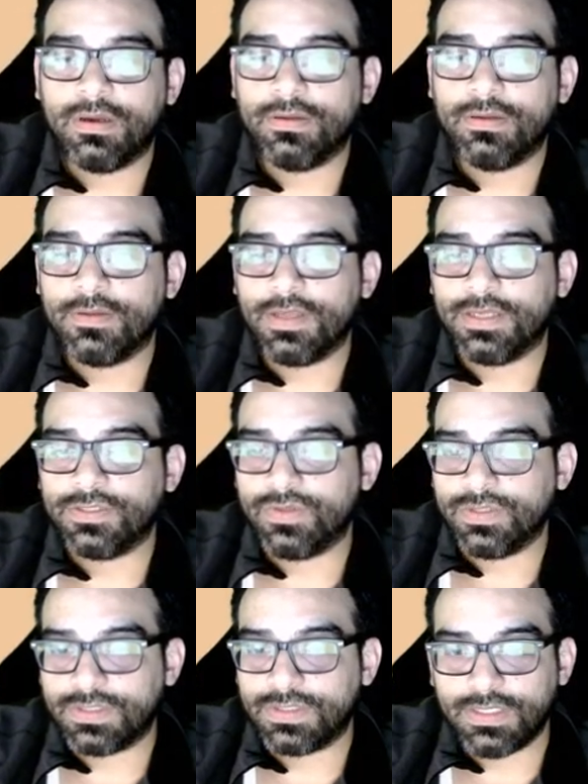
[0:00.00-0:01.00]
As you can
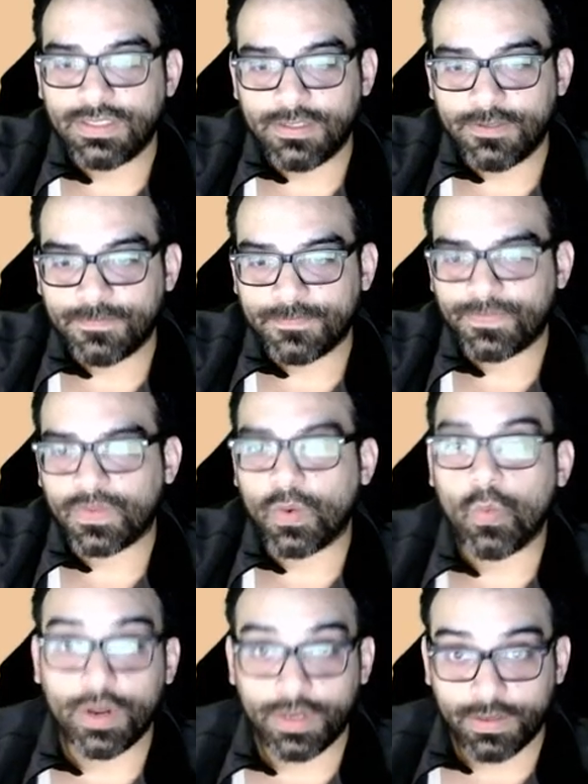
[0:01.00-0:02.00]
see,
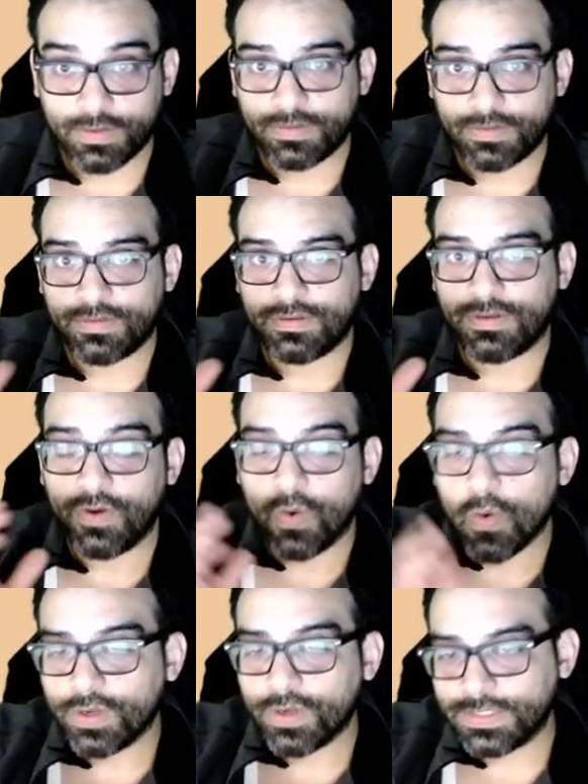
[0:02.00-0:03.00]
what an
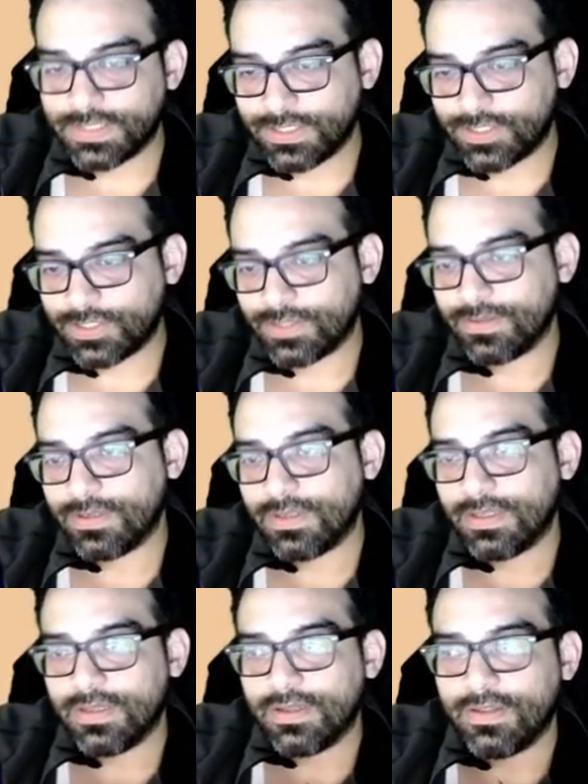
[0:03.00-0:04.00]
organization
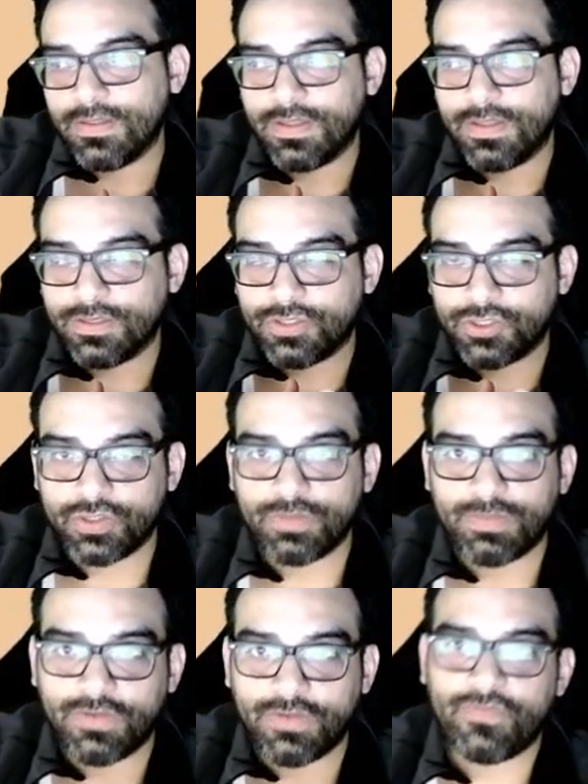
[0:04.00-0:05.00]
that should
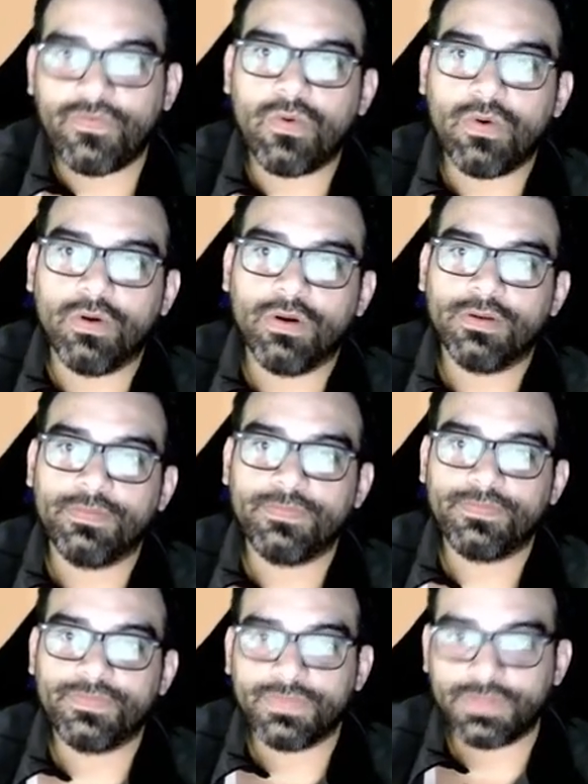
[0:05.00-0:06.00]
be for
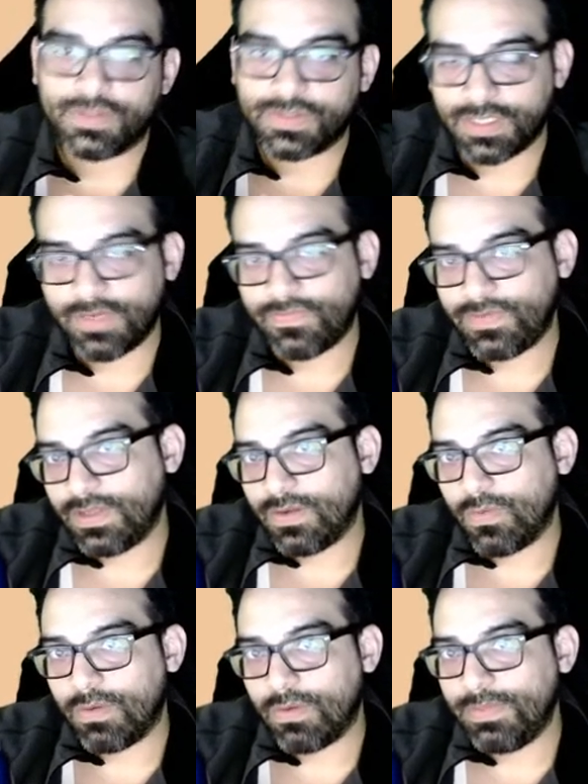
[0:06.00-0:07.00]
the safety and
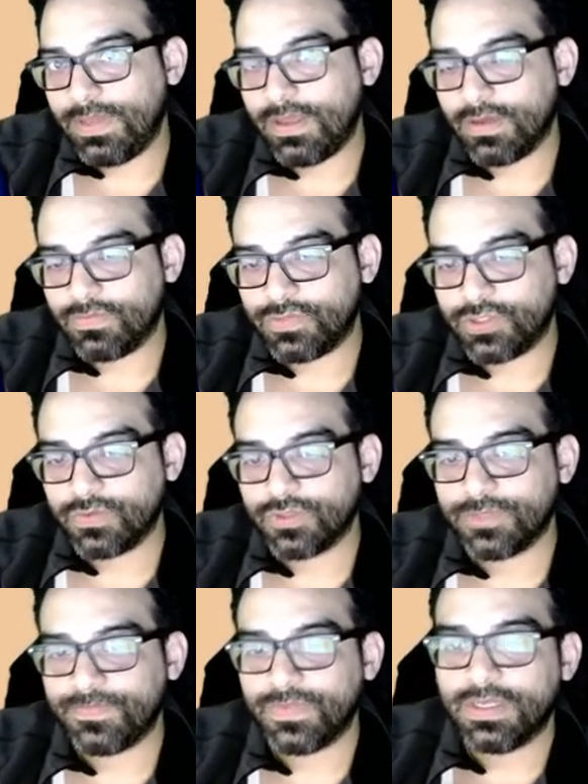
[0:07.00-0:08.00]
well-being of
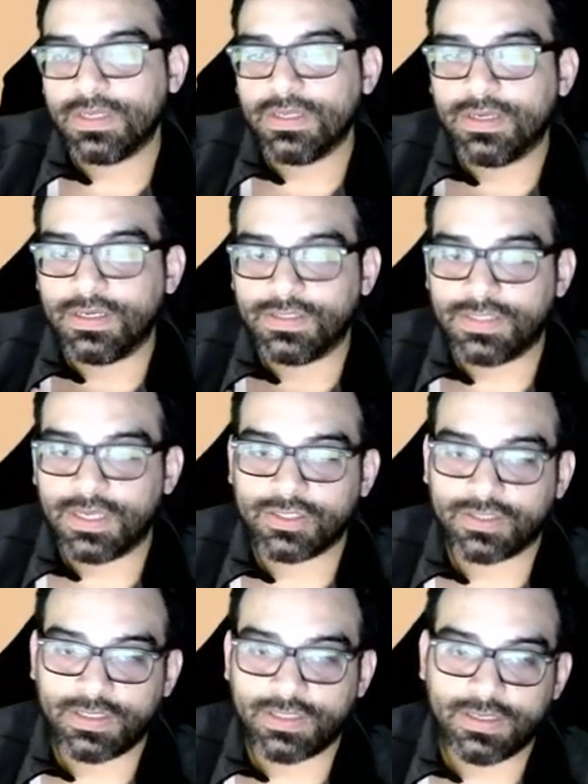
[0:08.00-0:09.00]
children is
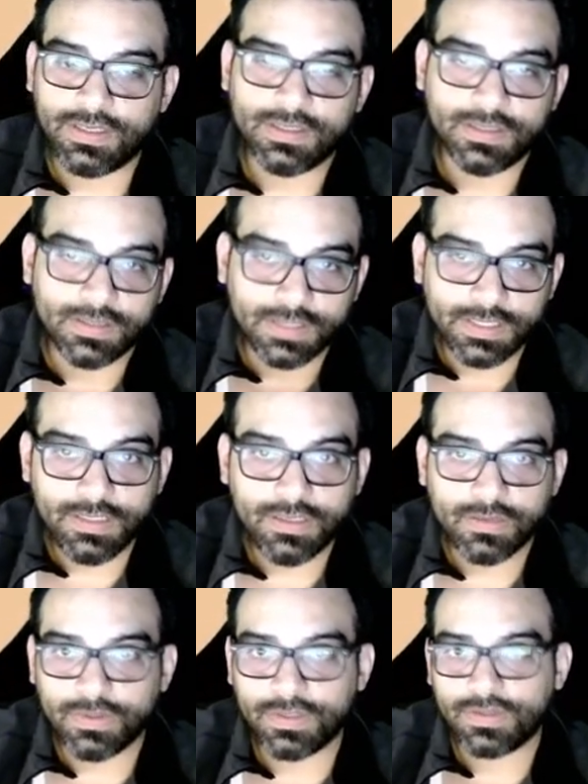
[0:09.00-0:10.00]
actually in league
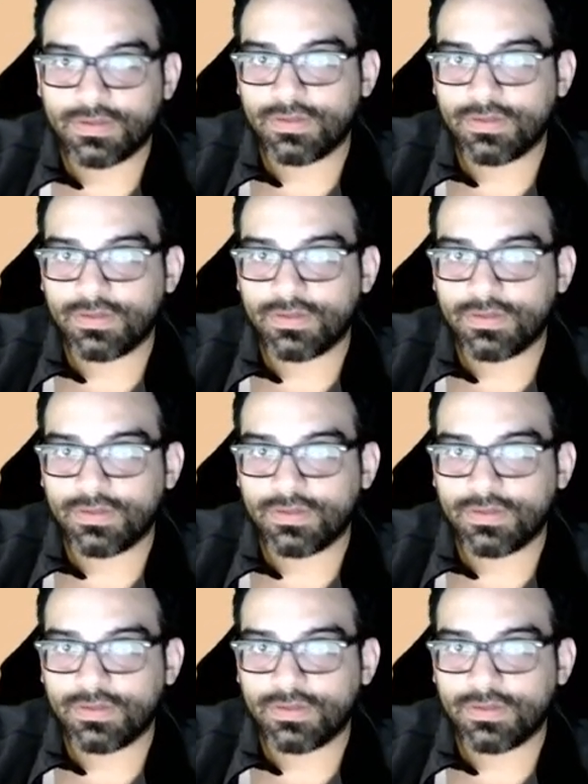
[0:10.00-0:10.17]
with